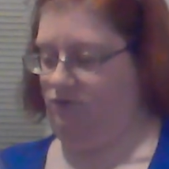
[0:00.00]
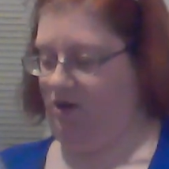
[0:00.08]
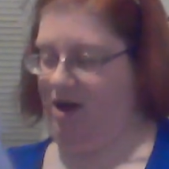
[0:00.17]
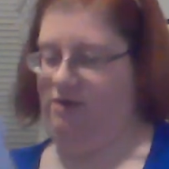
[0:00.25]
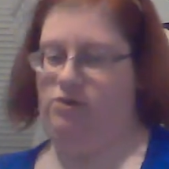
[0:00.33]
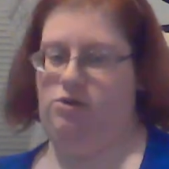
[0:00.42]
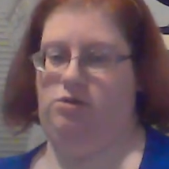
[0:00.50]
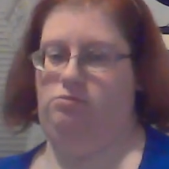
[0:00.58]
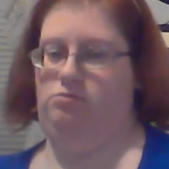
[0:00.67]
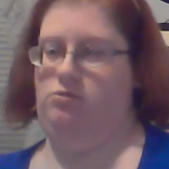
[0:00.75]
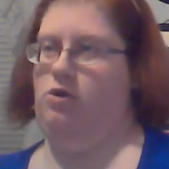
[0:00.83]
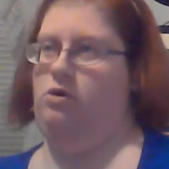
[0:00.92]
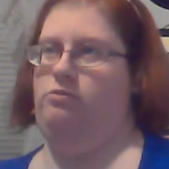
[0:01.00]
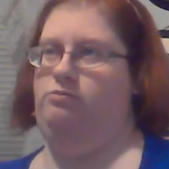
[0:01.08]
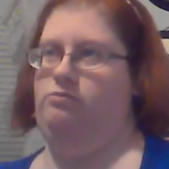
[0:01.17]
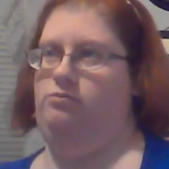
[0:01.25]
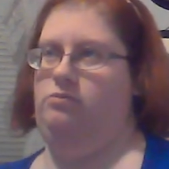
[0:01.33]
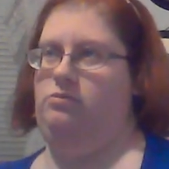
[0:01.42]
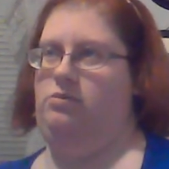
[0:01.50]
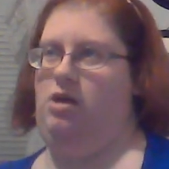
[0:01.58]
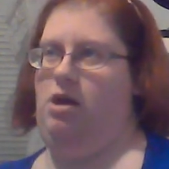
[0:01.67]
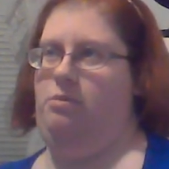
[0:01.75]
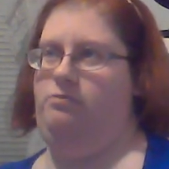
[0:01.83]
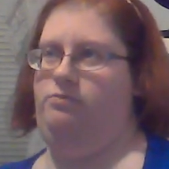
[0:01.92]
5 to, or,
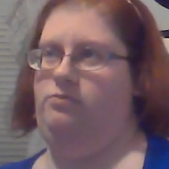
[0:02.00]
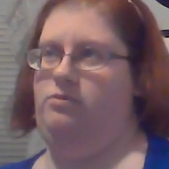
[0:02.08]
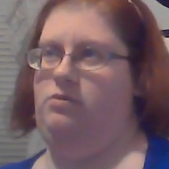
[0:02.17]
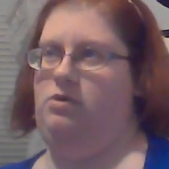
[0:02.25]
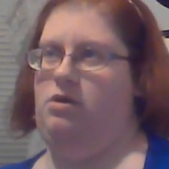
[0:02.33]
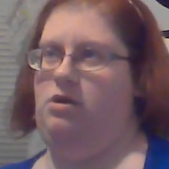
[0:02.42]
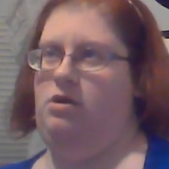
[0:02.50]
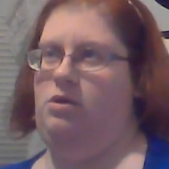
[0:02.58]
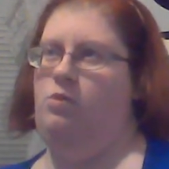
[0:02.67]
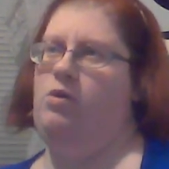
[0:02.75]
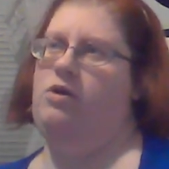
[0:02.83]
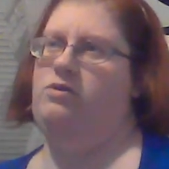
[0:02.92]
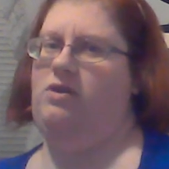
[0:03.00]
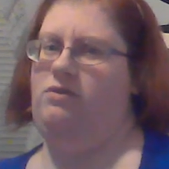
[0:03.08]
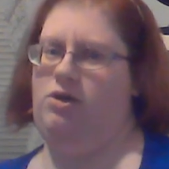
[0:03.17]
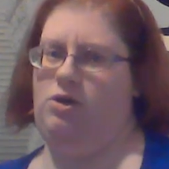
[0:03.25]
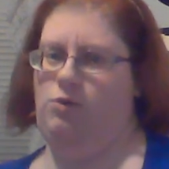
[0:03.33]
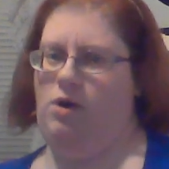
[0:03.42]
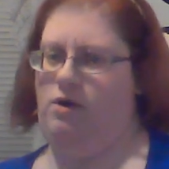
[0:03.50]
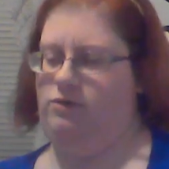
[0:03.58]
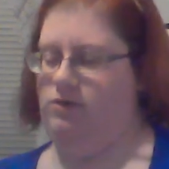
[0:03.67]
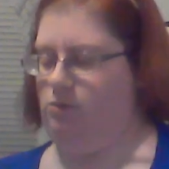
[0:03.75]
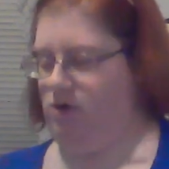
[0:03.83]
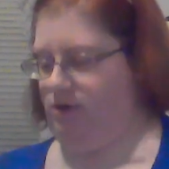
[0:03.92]
yeah, well, 7 to
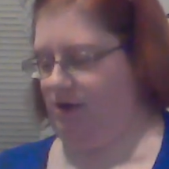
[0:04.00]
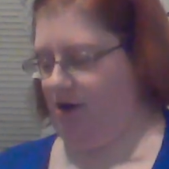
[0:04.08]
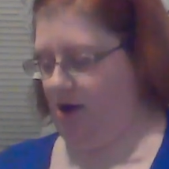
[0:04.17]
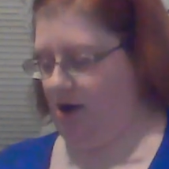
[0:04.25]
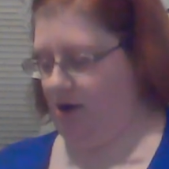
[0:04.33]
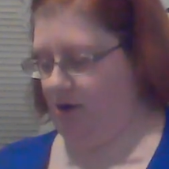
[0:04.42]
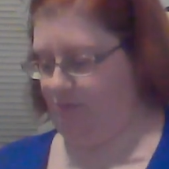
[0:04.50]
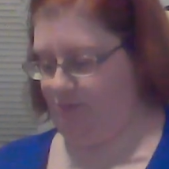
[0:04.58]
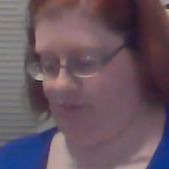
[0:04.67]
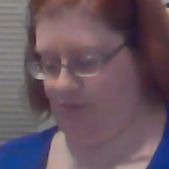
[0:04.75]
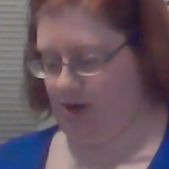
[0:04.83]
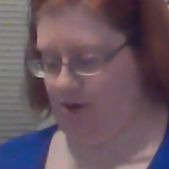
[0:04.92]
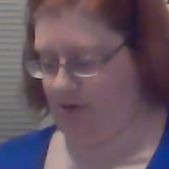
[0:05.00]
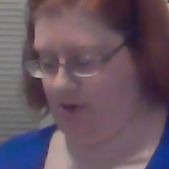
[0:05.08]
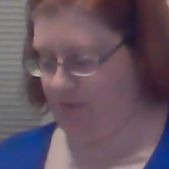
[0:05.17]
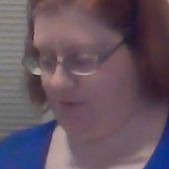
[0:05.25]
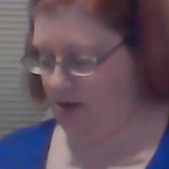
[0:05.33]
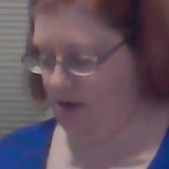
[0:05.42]
12, somewhere in there. I don't know. Anyway.